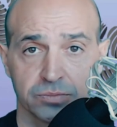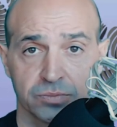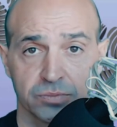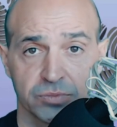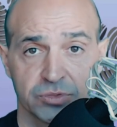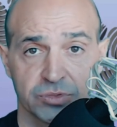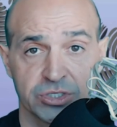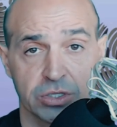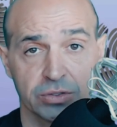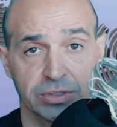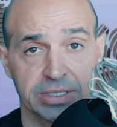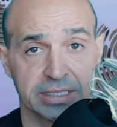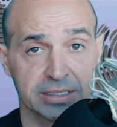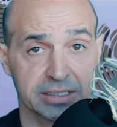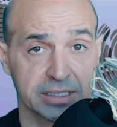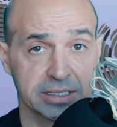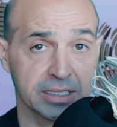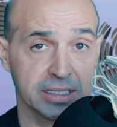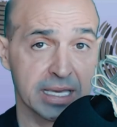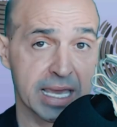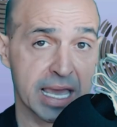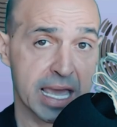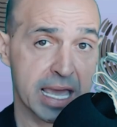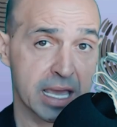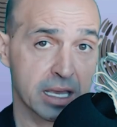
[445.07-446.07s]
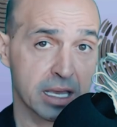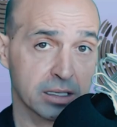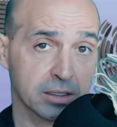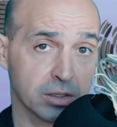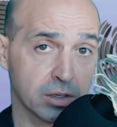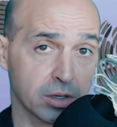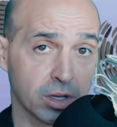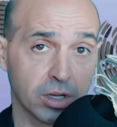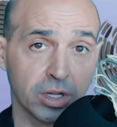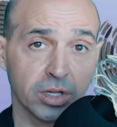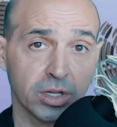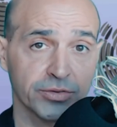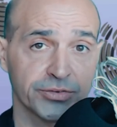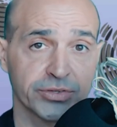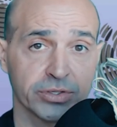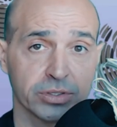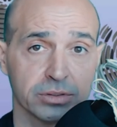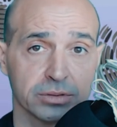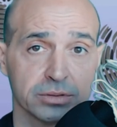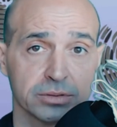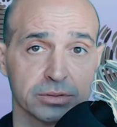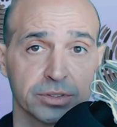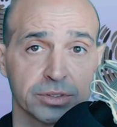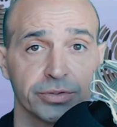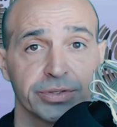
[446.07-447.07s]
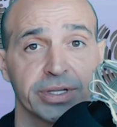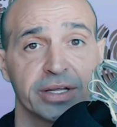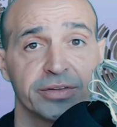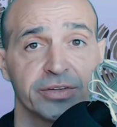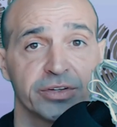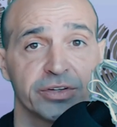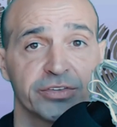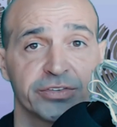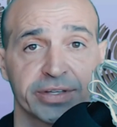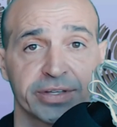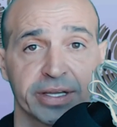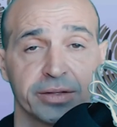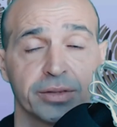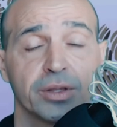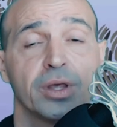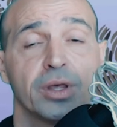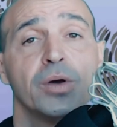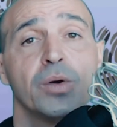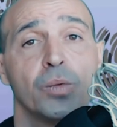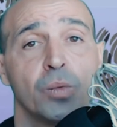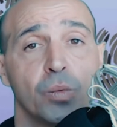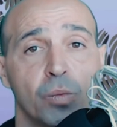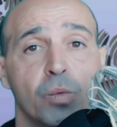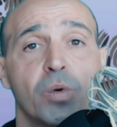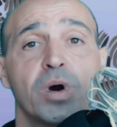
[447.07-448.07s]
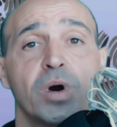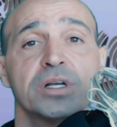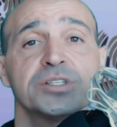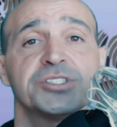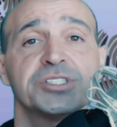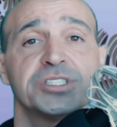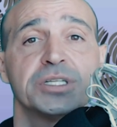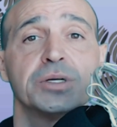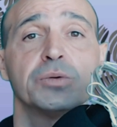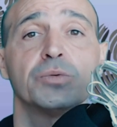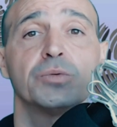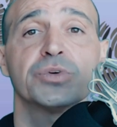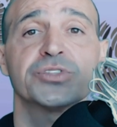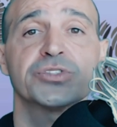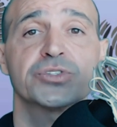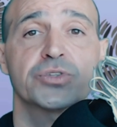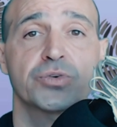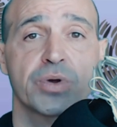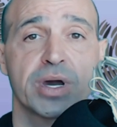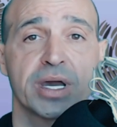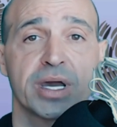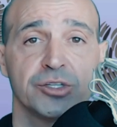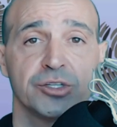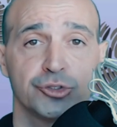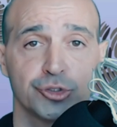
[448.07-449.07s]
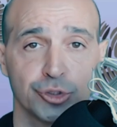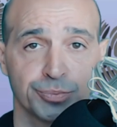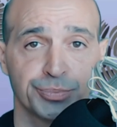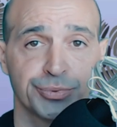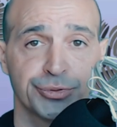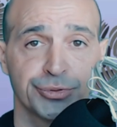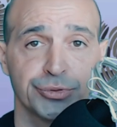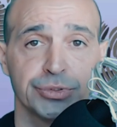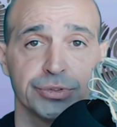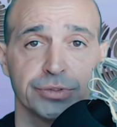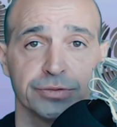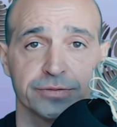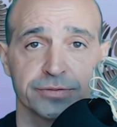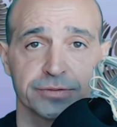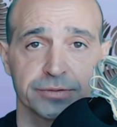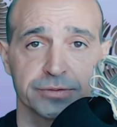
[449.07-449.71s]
so that he also could understand what she was trying to prove.